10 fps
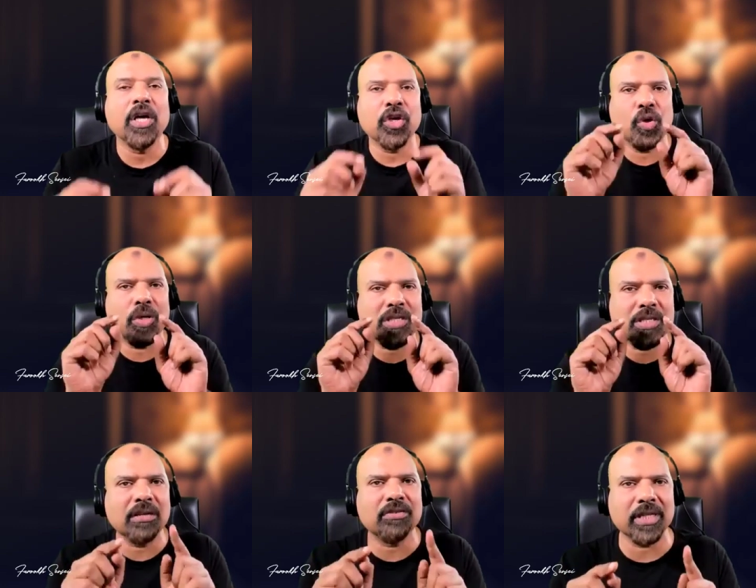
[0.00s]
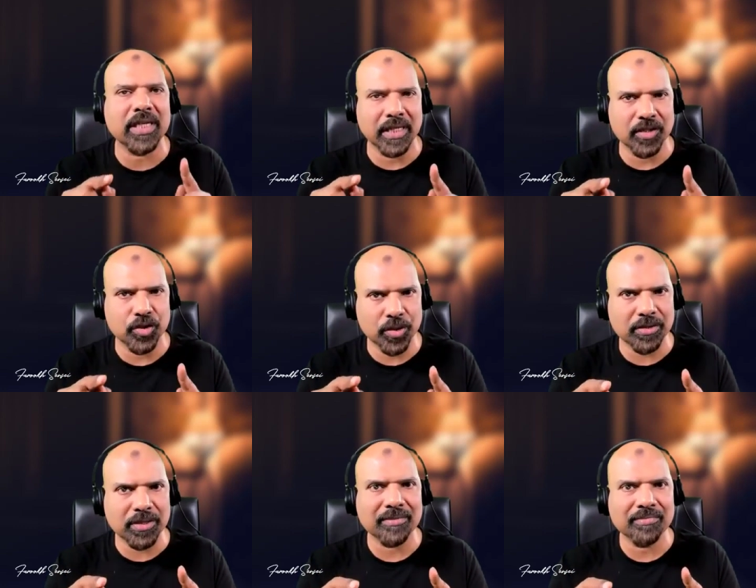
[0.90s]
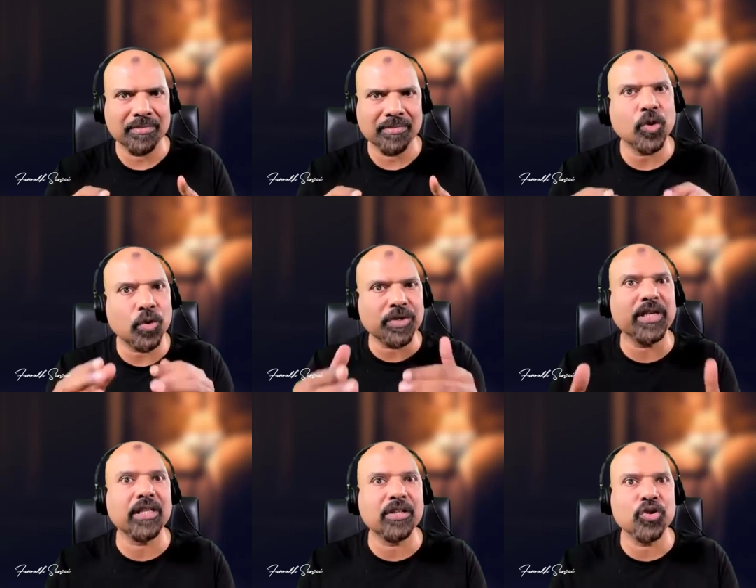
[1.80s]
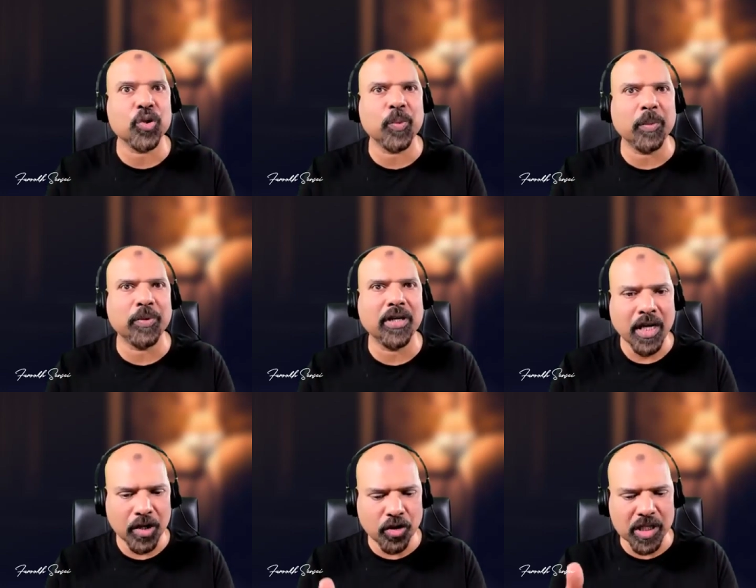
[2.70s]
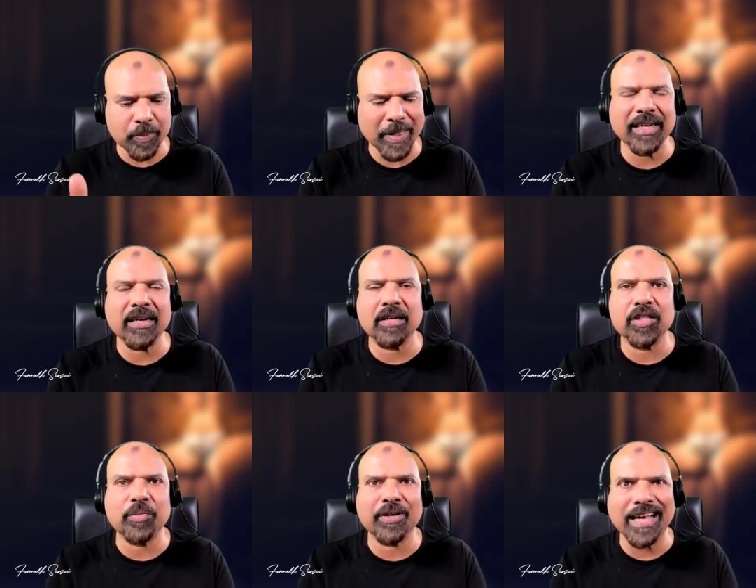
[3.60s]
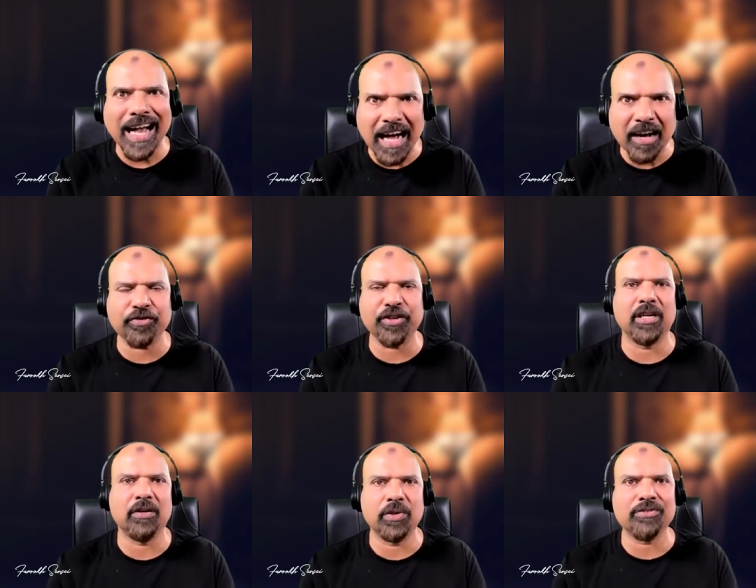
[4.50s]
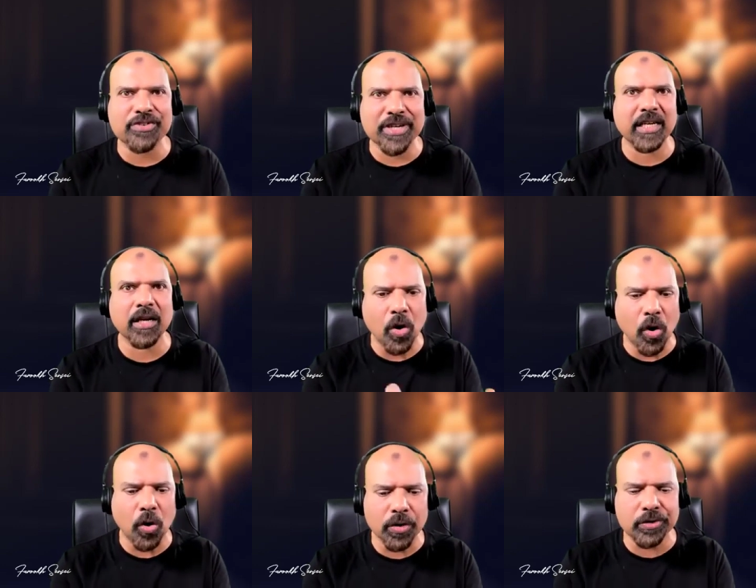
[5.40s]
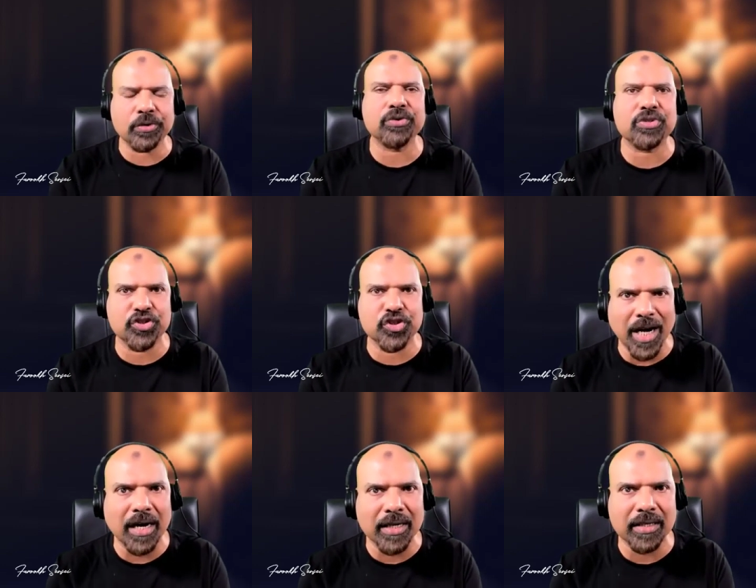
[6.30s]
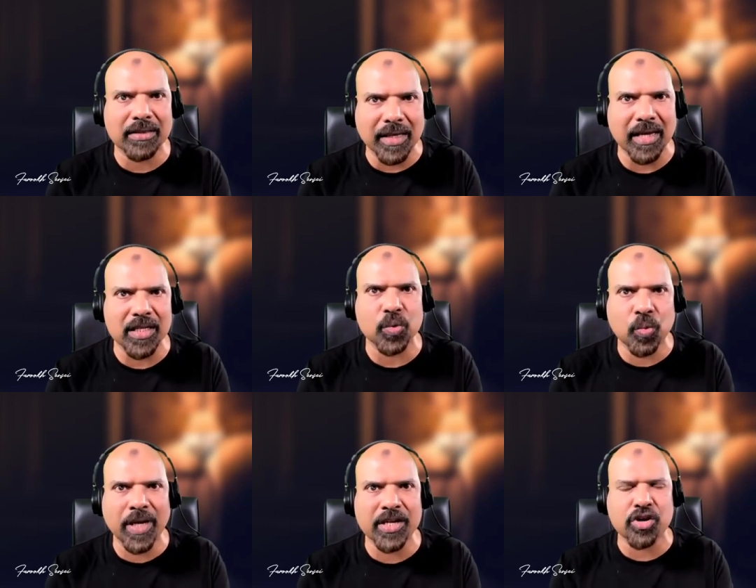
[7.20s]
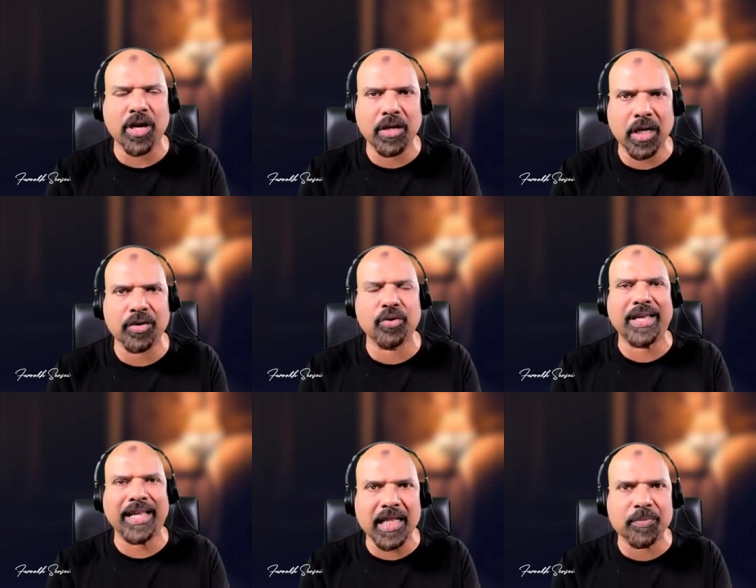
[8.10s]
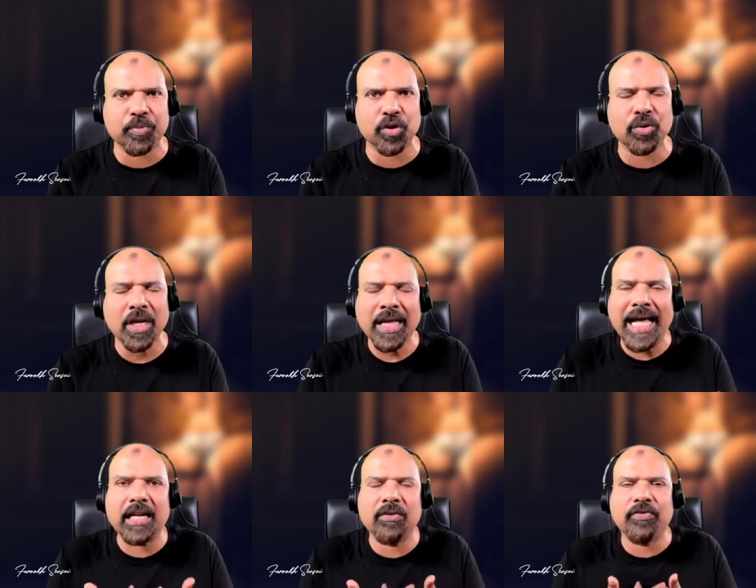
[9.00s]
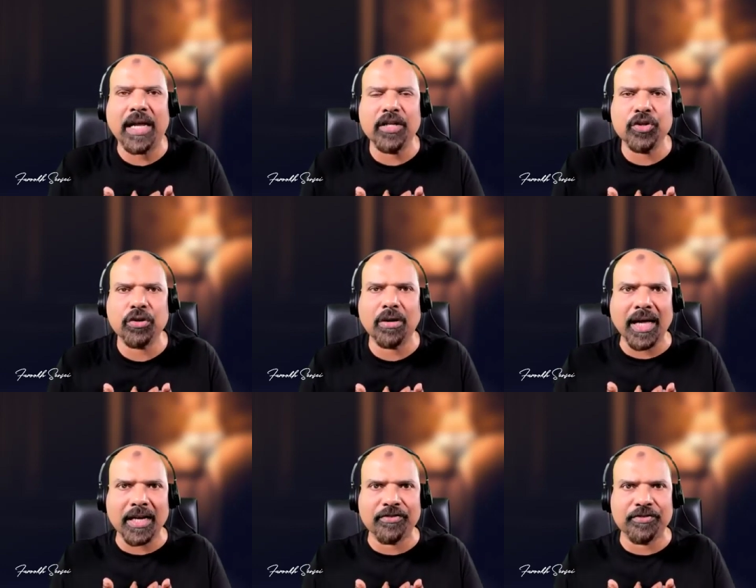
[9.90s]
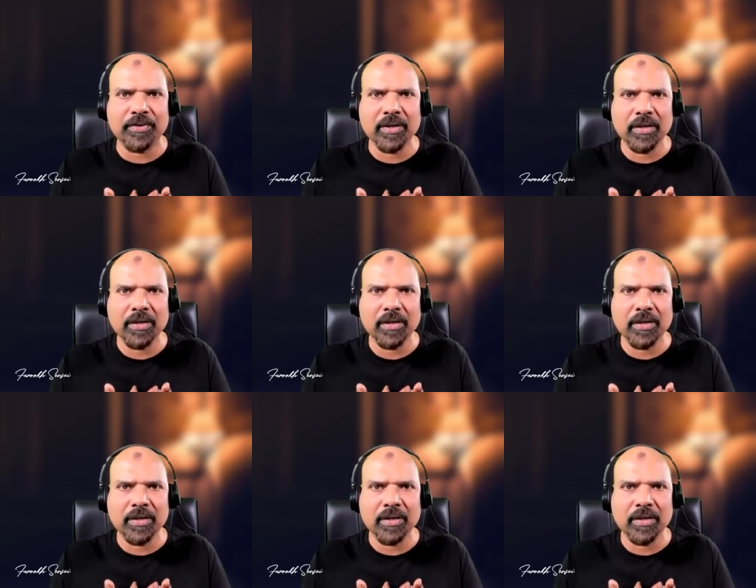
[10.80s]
You are still reading. Do you agree? You're reading the newspaper. You are spending around about half an hour reading all those junk things which are not going to help you add value in your life.